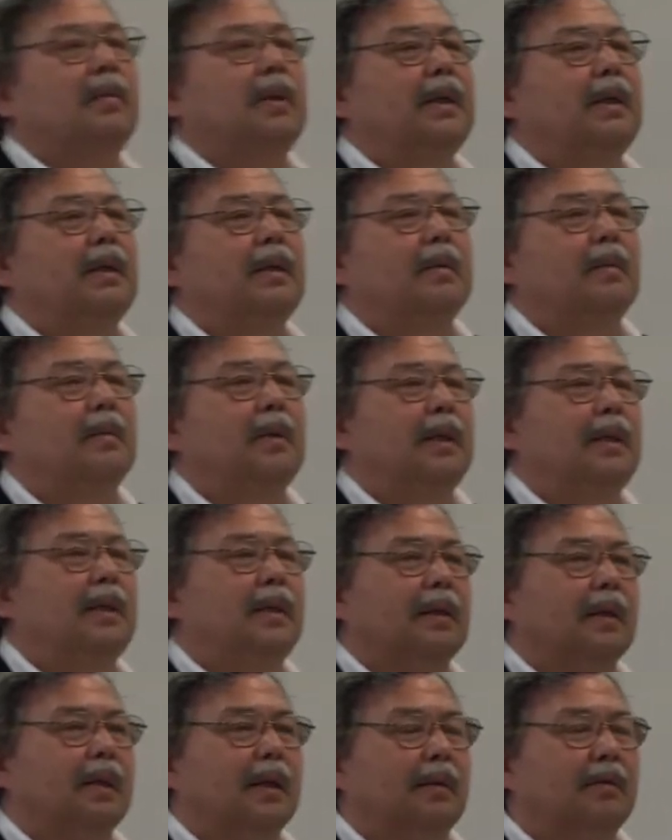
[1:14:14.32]

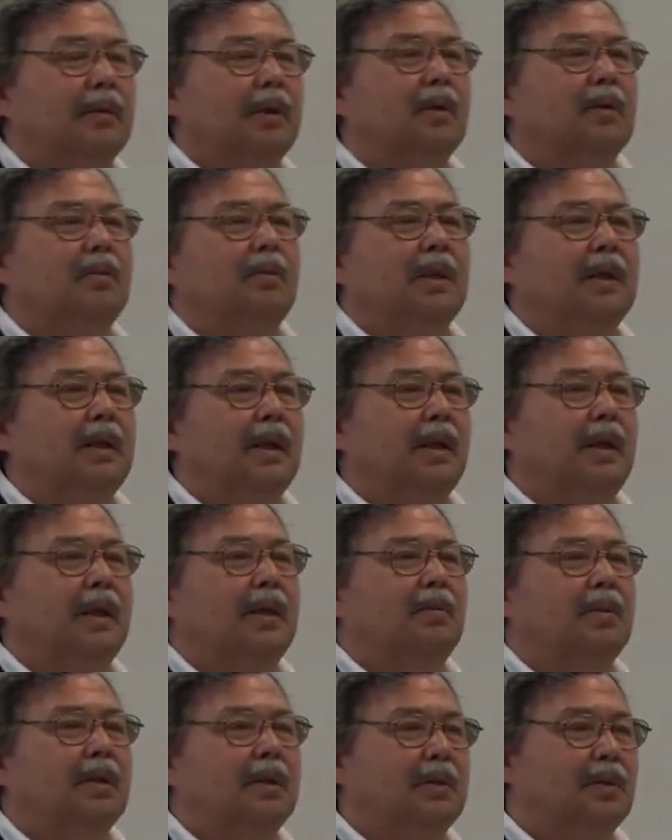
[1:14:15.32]
we have not been
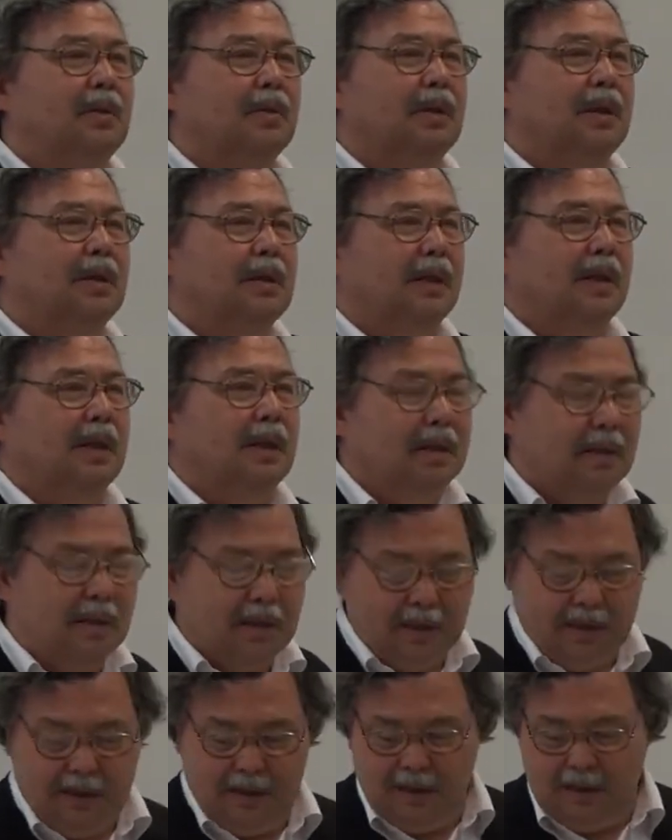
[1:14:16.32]
able to
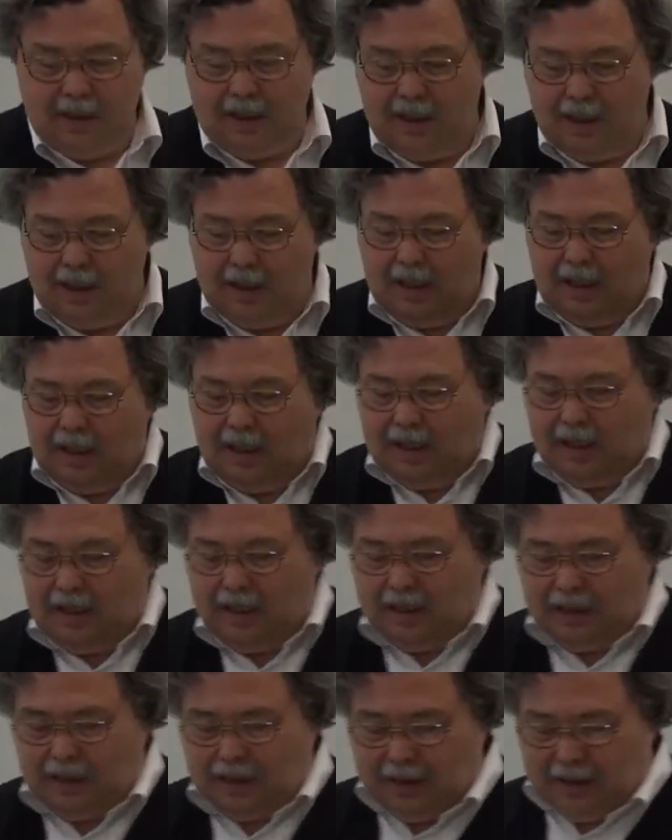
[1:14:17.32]
discuss.
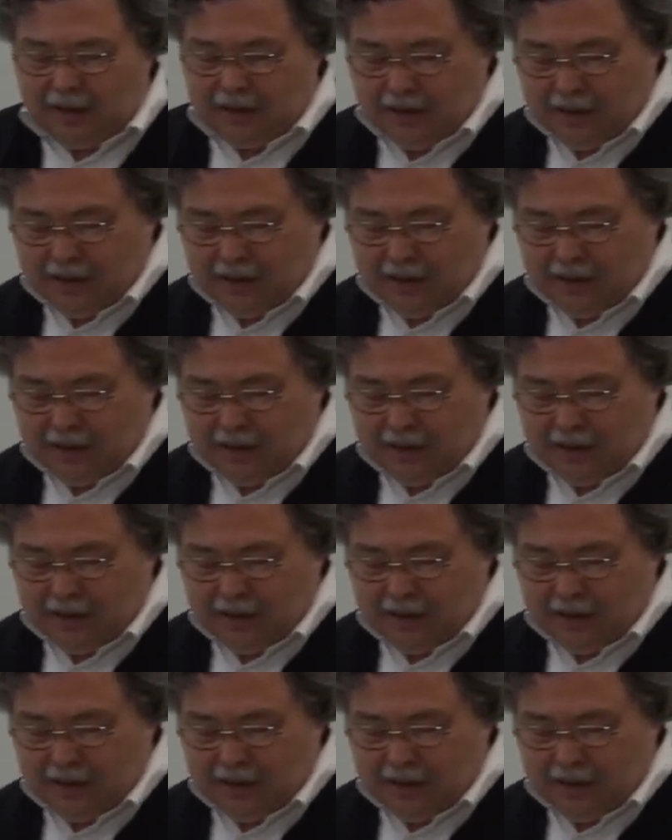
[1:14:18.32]
And